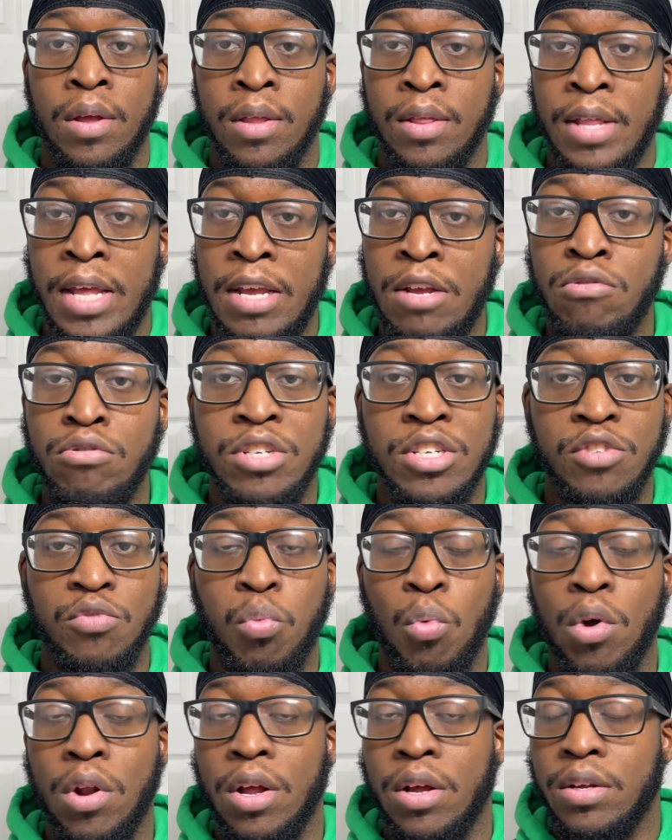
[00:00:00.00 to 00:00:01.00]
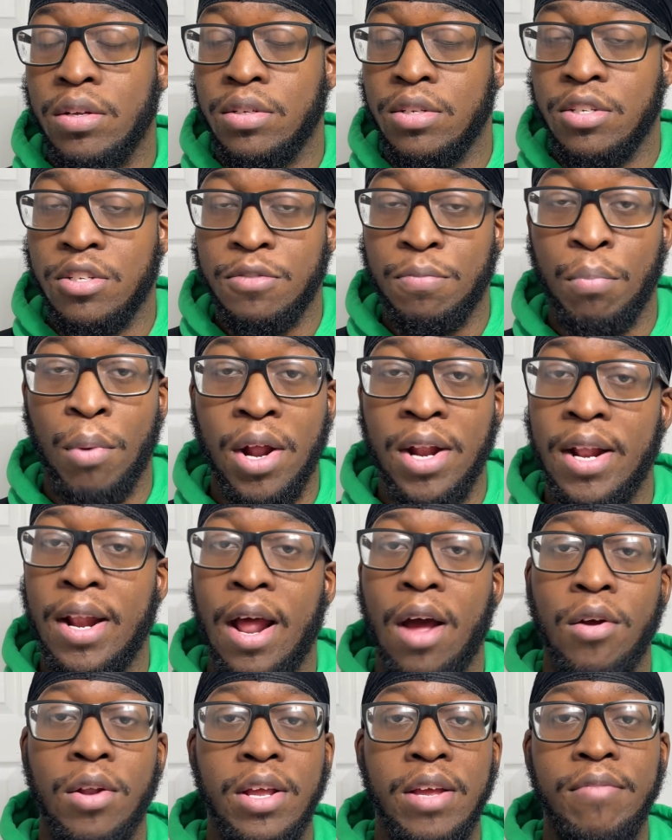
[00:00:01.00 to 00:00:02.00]
Then you just want to spread it
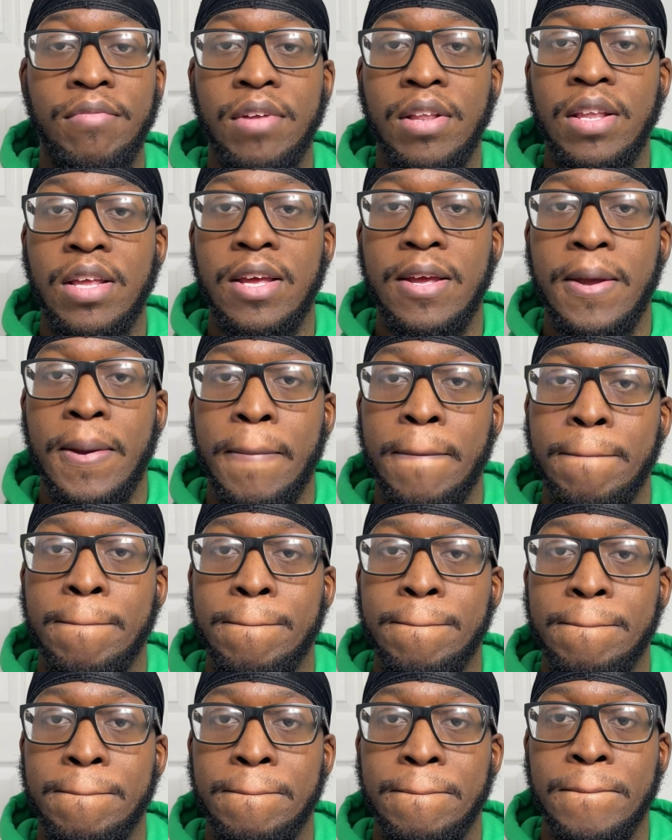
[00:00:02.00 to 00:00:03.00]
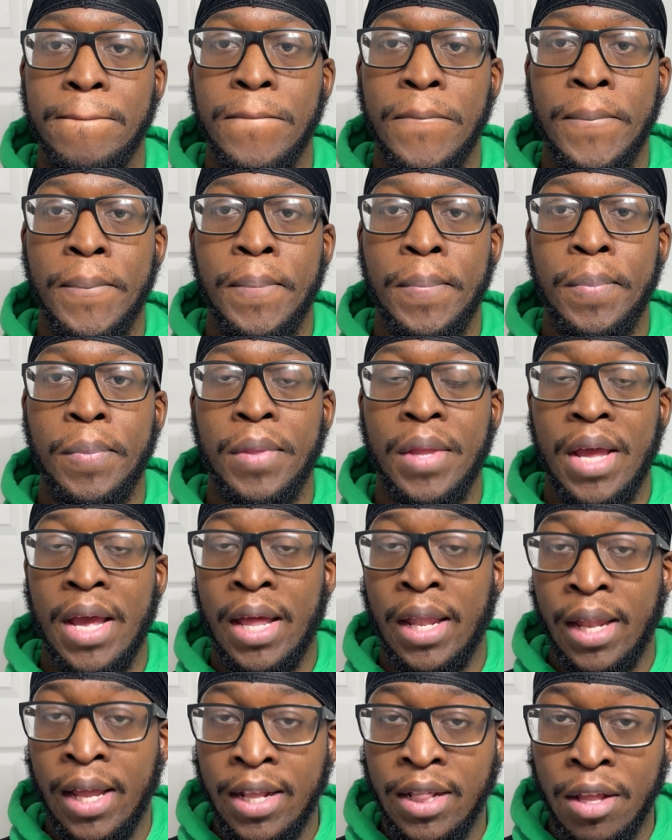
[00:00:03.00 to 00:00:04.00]
out evenly
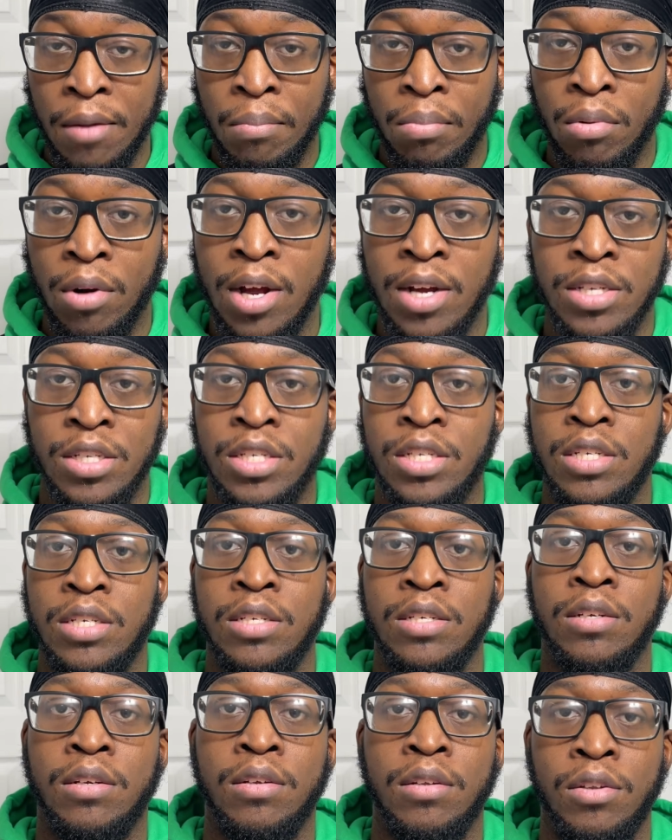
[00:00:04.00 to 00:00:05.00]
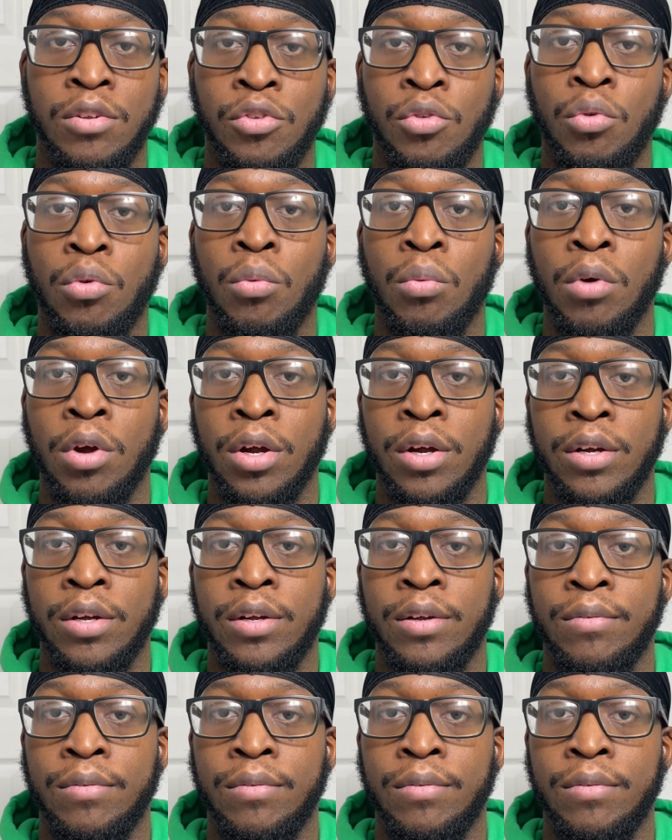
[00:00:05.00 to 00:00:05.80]
and let the brush do the work,